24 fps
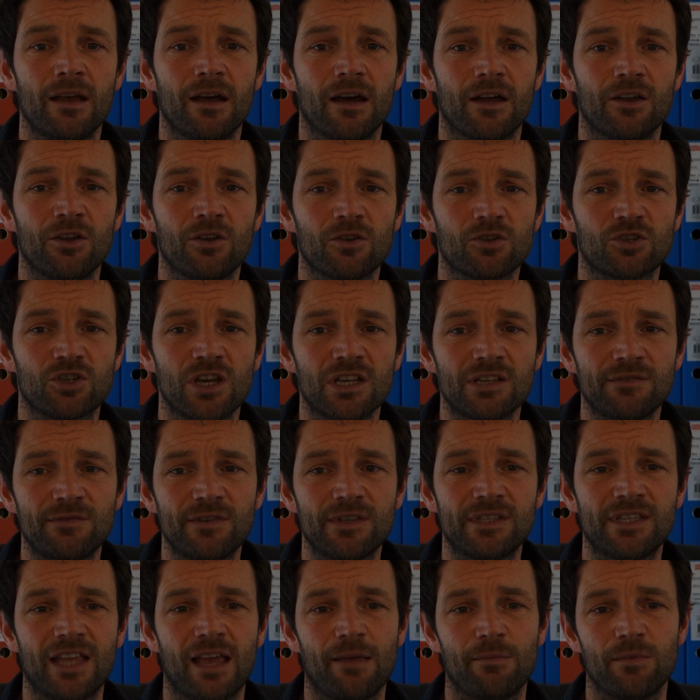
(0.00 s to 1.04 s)
And not just for
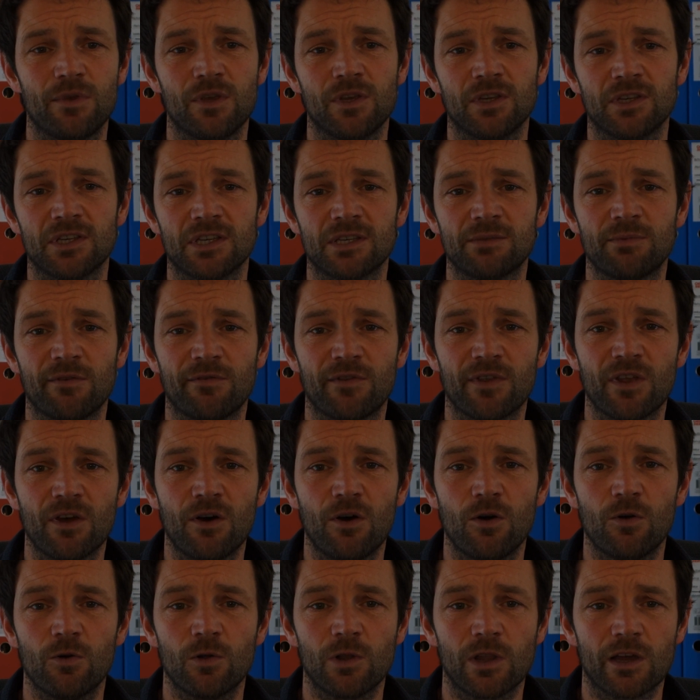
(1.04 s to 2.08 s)
STEP users, but for the
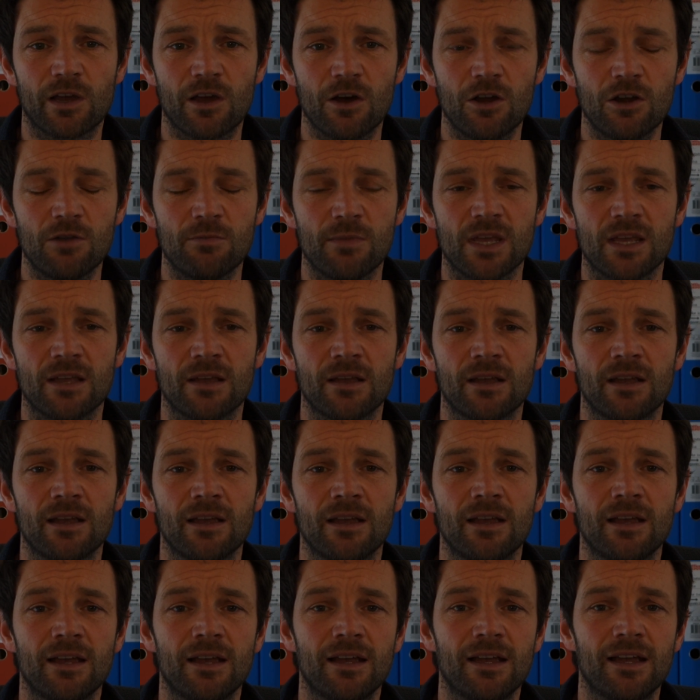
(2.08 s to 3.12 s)
whole economy.
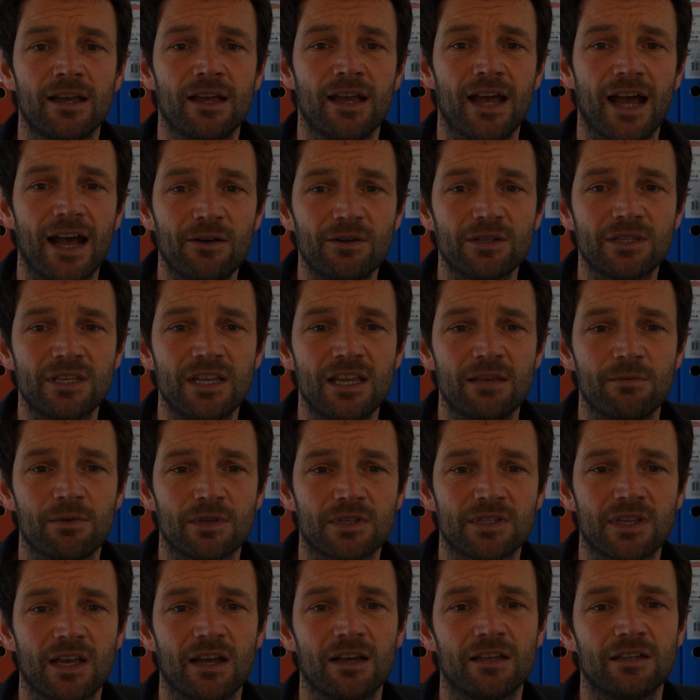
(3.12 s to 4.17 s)
Our team of
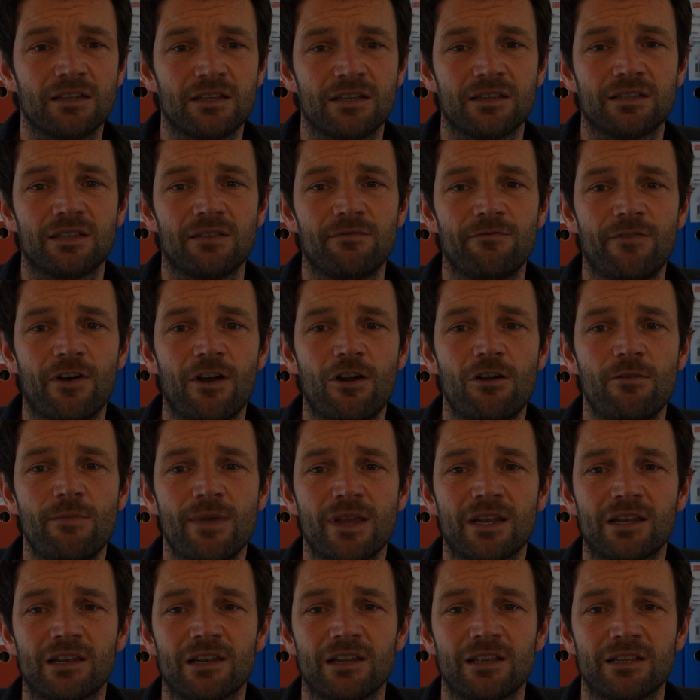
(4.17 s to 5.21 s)
scientists,
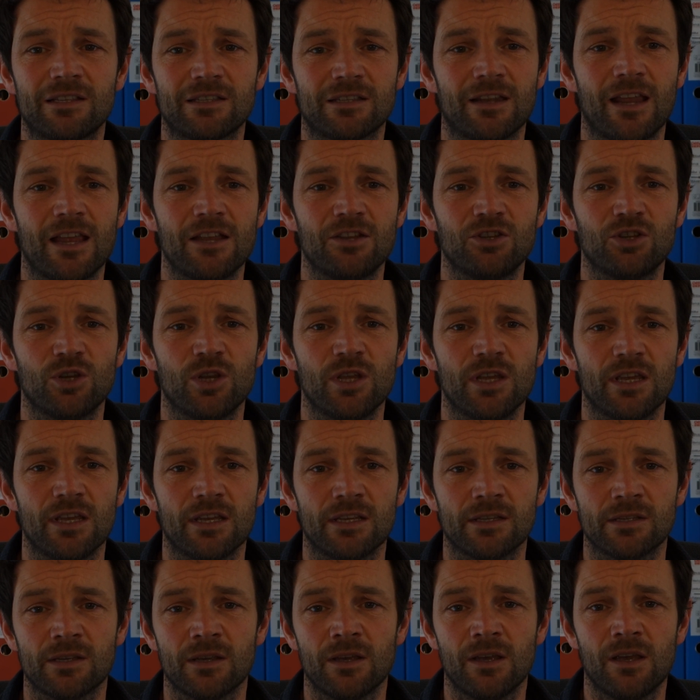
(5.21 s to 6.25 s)
environmentalists and
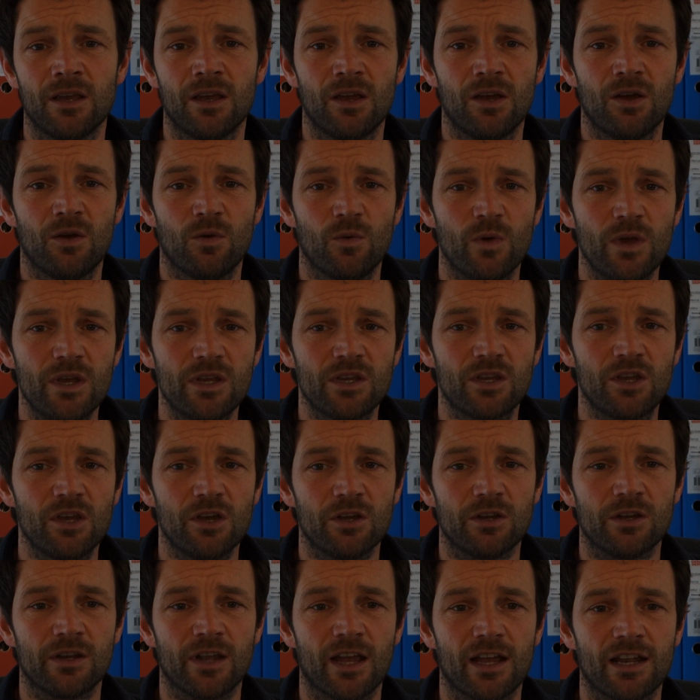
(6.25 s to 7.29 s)
engineers, we're
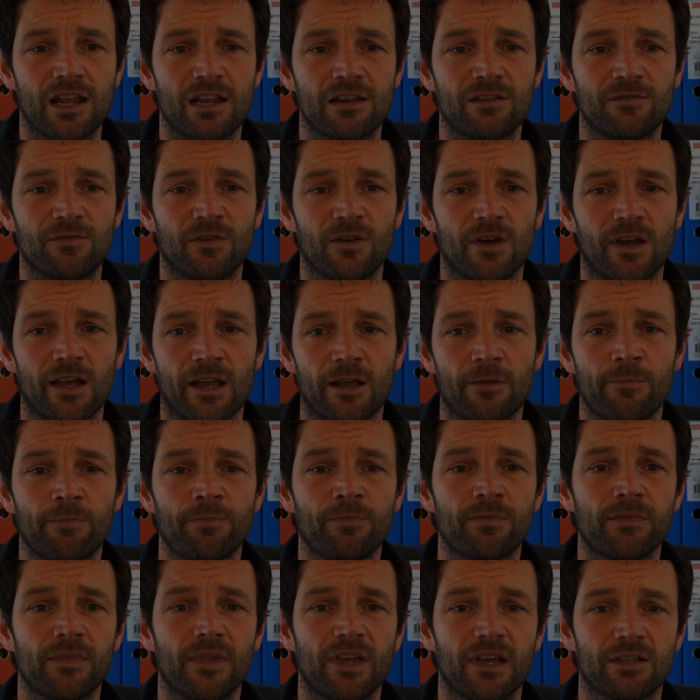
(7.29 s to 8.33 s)
good at identifying
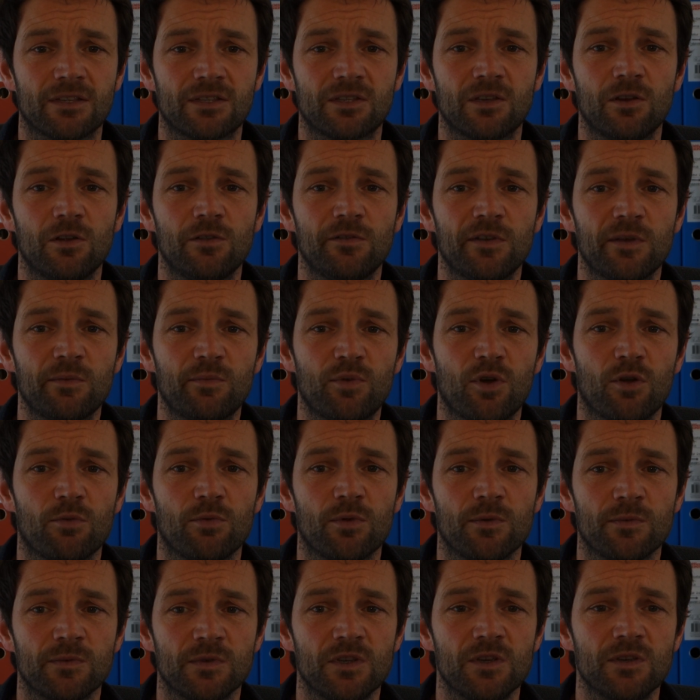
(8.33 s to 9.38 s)
and solving
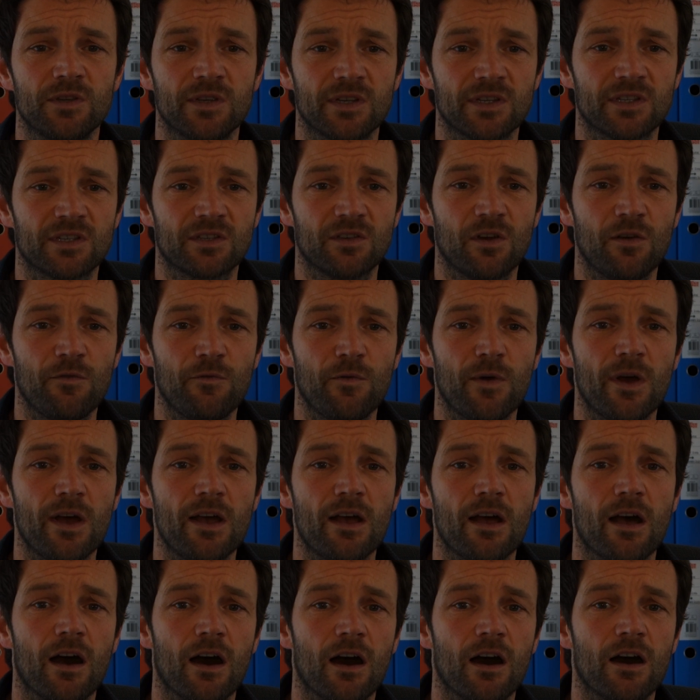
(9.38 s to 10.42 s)
problems using
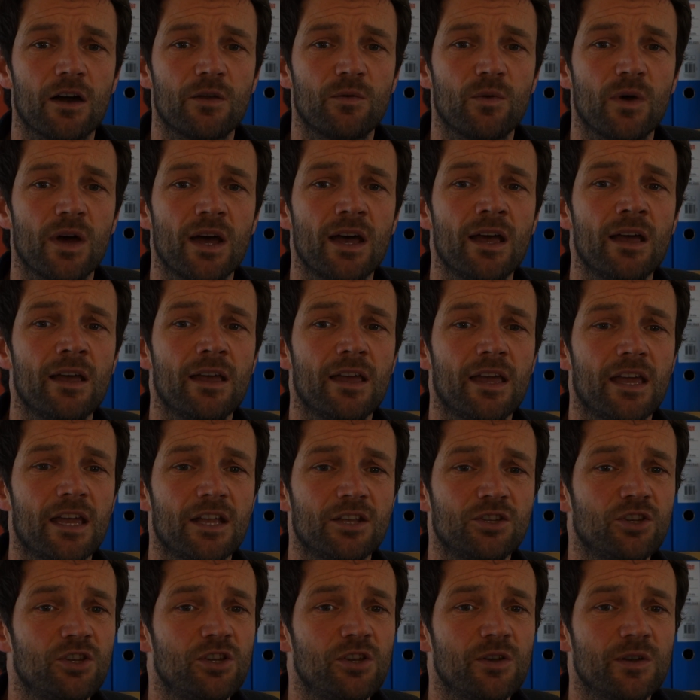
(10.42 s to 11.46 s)
software, hardware,
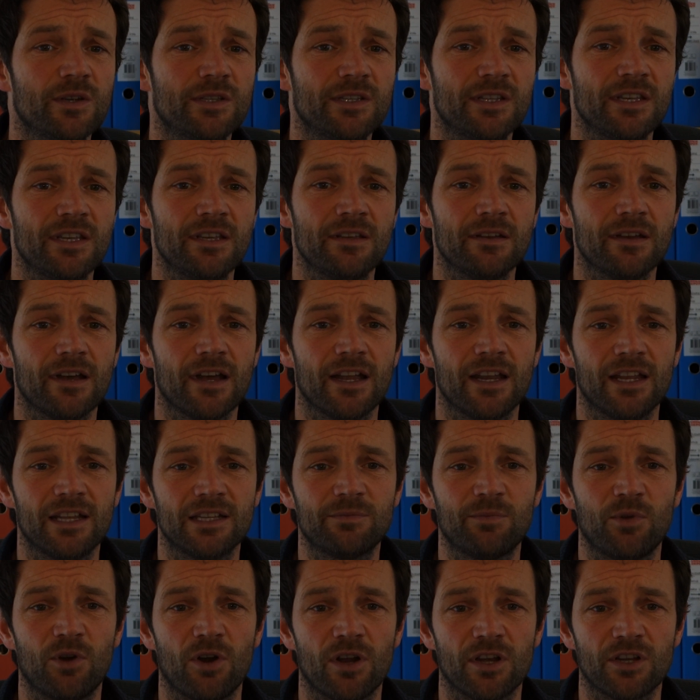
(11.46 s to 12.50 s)
ingenuity and
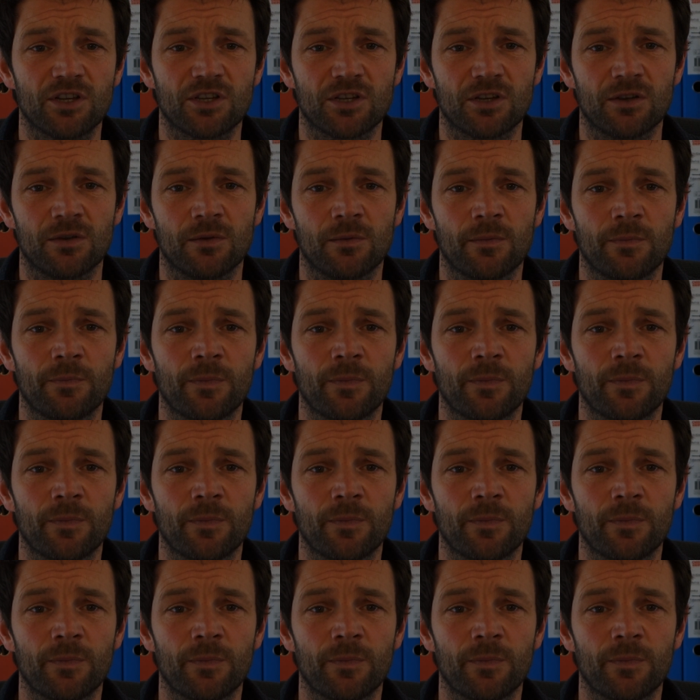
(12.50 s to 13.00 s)
inspiration.